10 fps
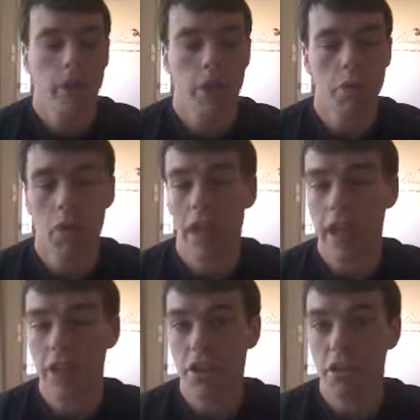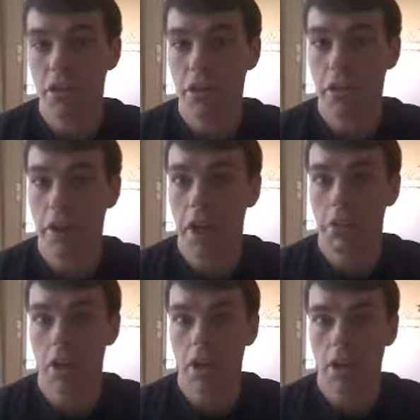31 Days to Build a
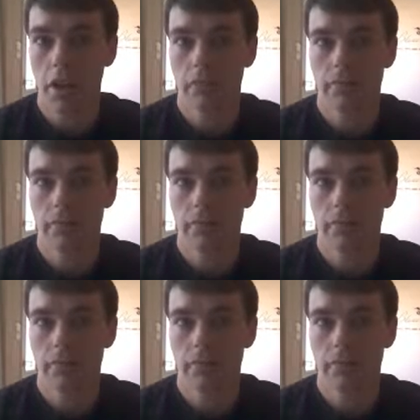Better Blog